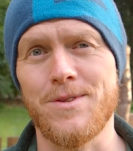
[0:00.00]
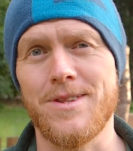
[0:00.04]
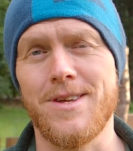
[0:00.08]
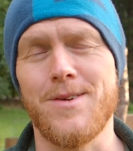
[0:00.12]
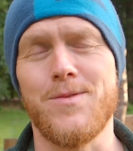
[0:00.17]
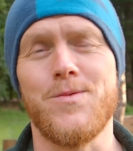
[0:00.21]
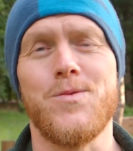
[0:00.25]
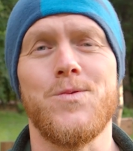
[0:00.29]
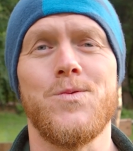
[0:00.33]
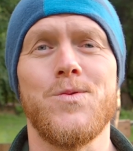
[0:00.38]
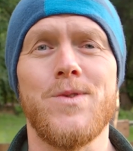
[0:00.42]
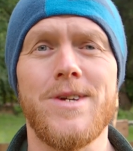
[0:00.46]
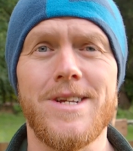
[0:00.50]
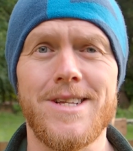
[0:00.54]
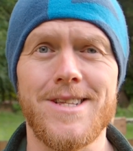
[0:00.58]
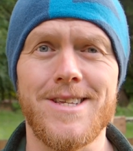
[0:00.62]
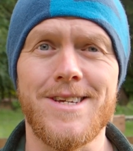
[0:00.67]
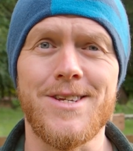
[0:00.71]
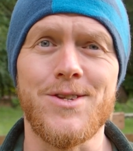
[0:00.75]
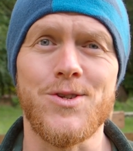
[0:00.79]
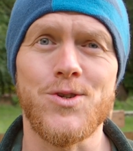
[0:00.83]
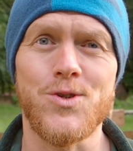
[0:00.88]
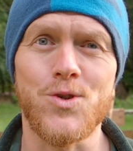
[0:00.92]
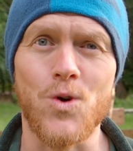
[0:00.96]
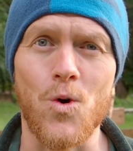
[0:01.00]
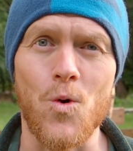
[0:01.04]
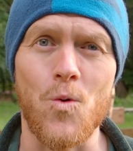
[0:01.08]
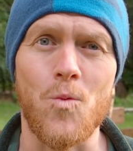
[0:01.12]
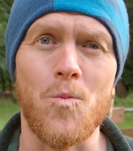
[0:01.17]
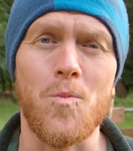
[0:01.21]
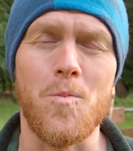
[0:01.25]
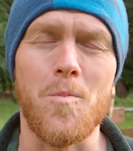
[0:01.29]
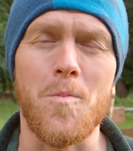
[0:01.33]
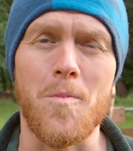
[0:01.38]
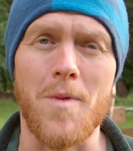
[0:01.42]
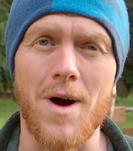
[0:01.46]
They really
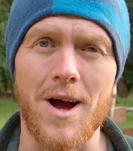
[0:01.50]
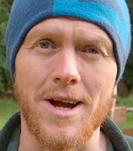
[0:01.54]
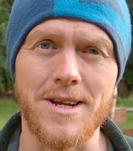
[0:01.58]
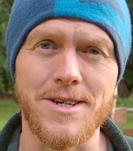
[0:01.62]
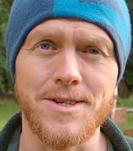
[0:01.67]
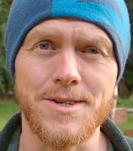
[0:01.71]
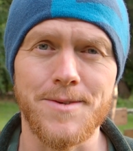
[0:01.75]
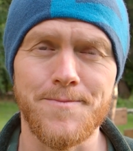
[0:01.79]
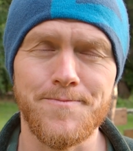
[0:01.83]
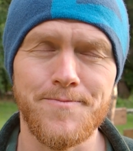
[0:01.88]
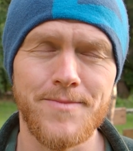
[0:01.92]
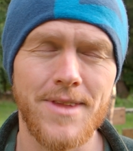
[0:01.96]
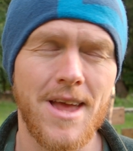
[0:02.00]
don't mind.